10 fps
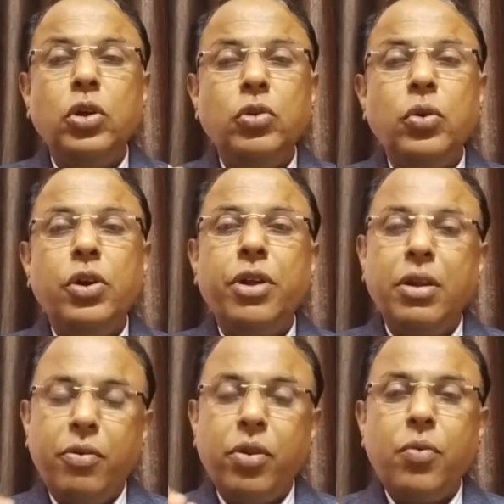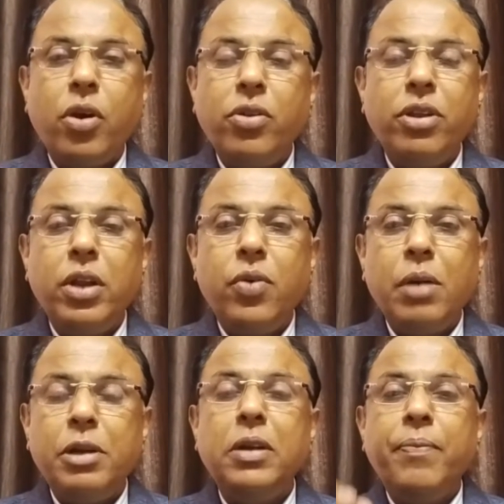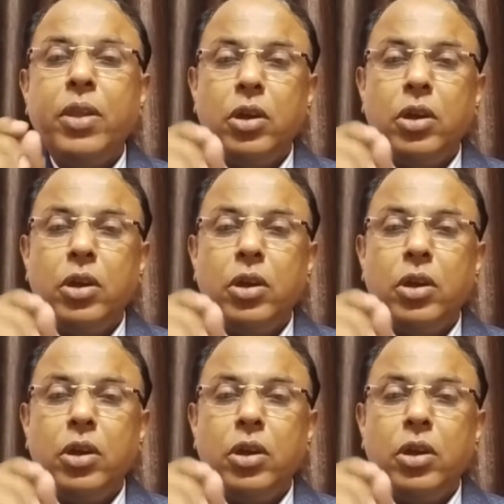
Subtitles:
what is the requirement,